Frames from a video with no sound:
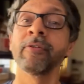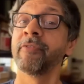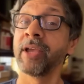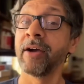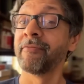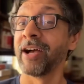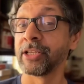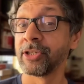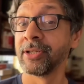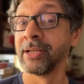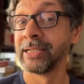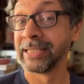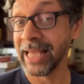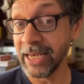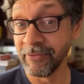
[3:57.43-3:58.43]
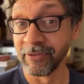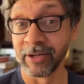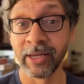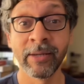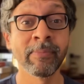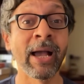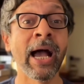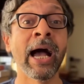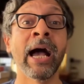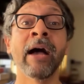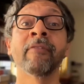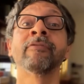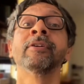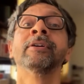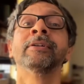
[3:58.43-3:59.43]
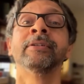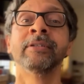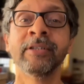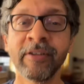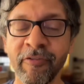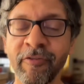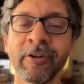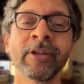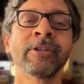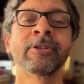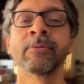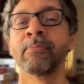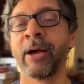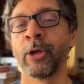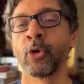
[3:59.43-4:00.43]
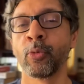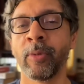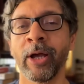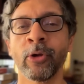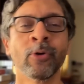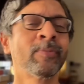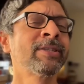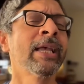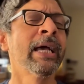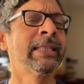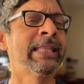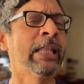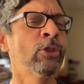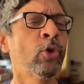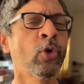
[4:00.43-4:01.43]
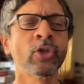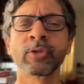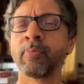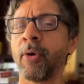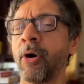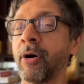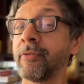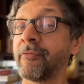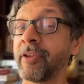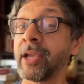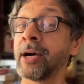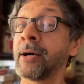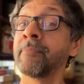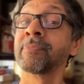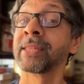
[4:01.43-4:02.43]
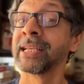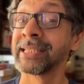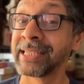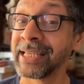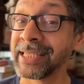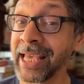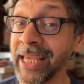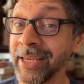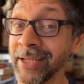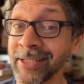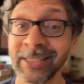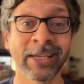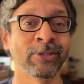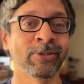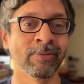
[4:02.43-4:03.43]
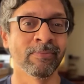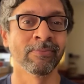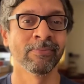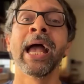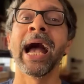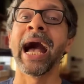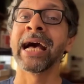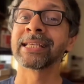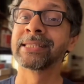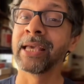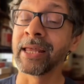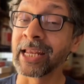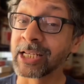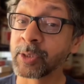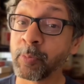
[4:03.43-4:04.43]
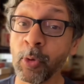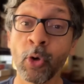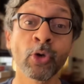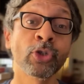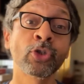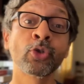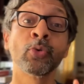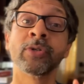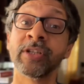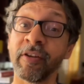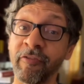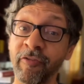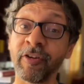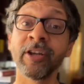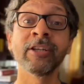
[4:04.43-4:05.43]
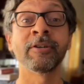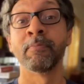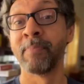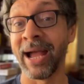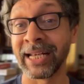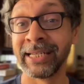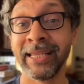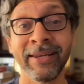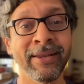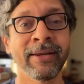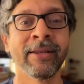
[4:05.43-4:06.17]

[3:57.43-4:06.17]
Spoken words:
via vaginal delivery have different microbiomes than those born via cesarean section, as they are exposed to different bacterial